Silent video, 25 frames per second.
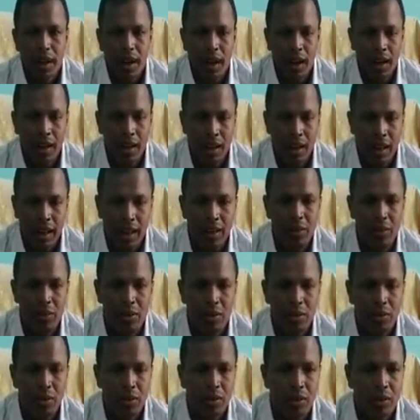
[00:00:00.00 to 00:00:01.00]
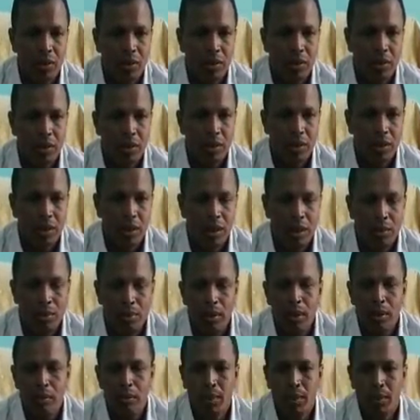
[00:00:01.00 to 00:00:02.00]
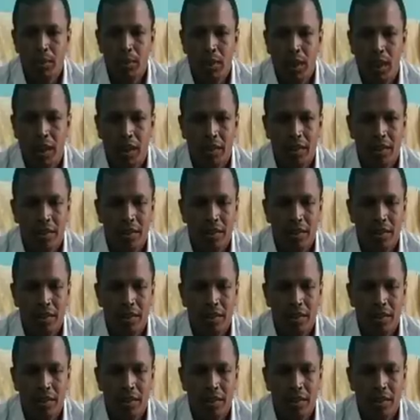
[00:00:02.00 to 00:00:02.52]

I like to inform you that